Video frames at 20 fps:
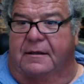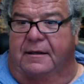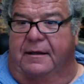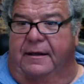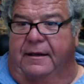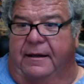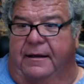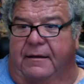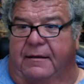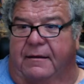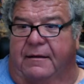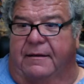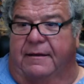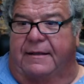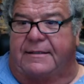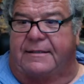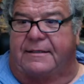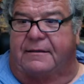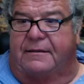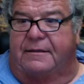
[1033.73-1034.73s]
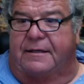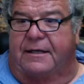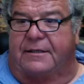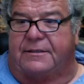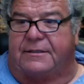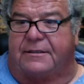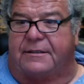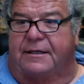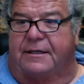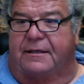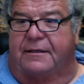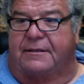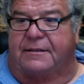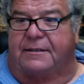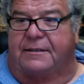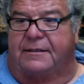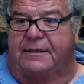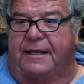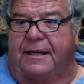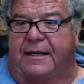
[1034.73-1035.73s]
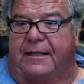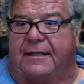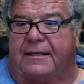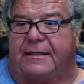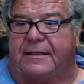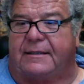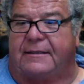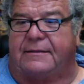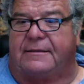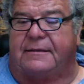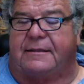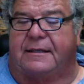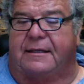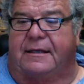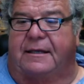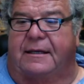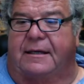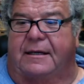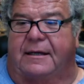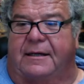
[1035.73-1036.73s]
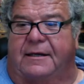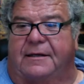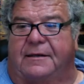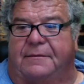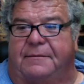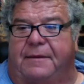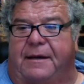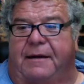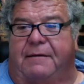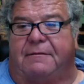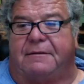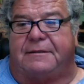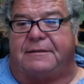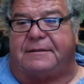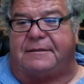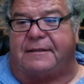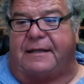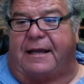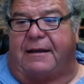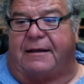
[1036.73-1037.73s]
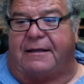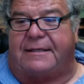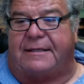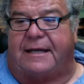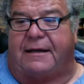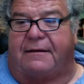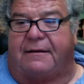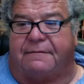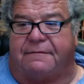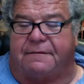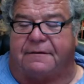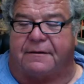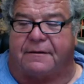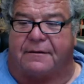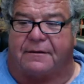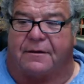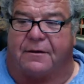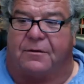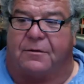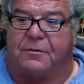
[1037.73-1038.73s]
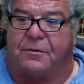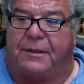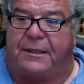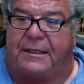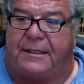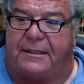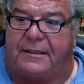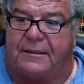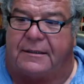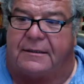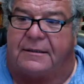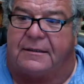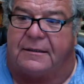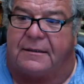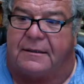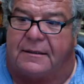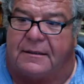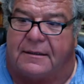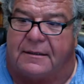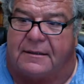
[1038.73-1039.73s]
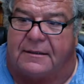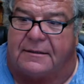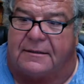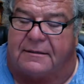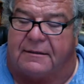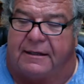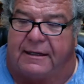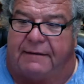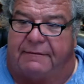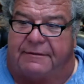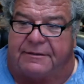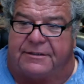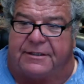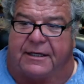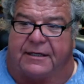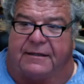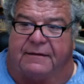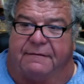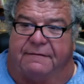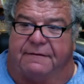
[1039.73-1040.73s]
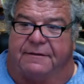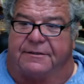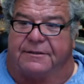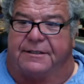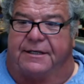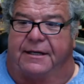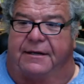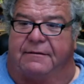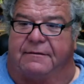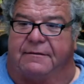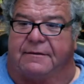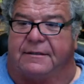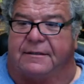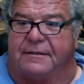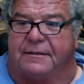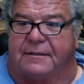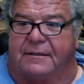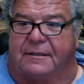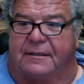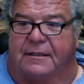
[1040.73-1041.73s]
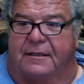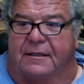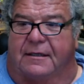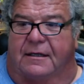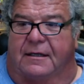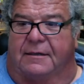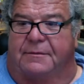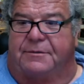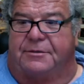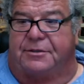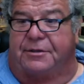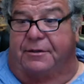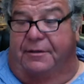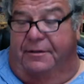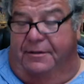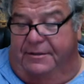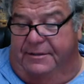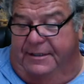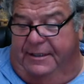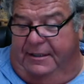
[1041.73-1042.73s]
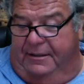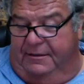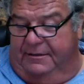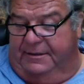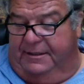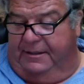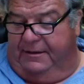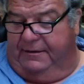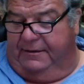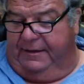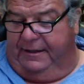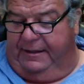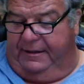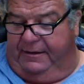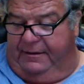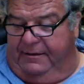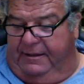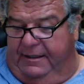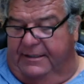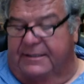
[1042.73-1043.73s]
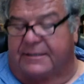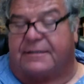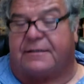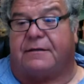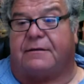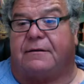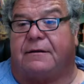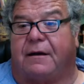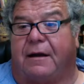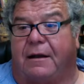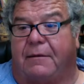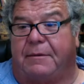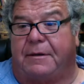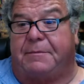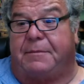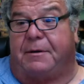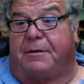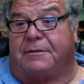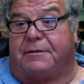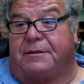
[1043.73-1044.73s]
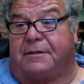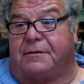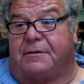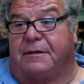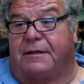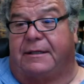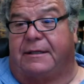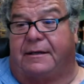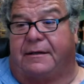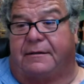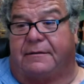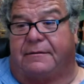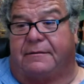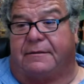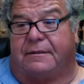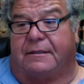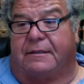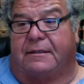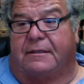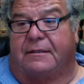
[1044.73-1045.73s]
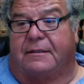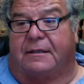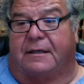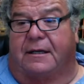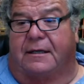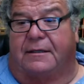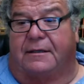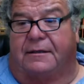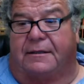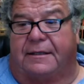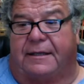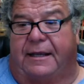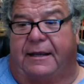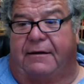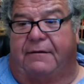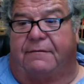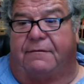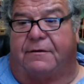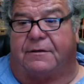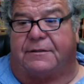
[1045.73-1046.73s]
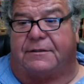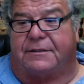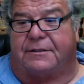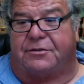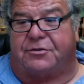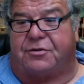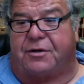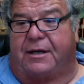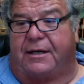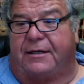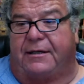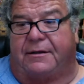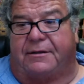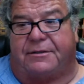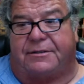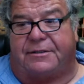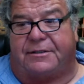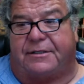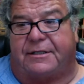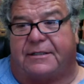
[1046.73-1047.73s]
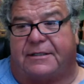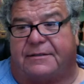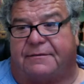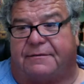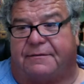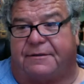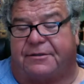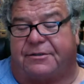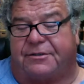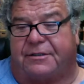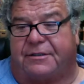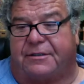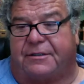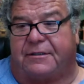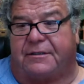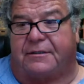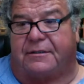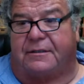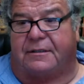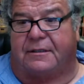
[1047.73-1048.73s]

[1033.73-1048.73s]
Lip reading: Now, are they still catching yellowtail, Catalina? I was out of town for a whole week, so I haven't checked the fish counts. I'm sure there's yellowtail there. I just don't know how many boats are going there. I know the Gale Force and Triton are just fishing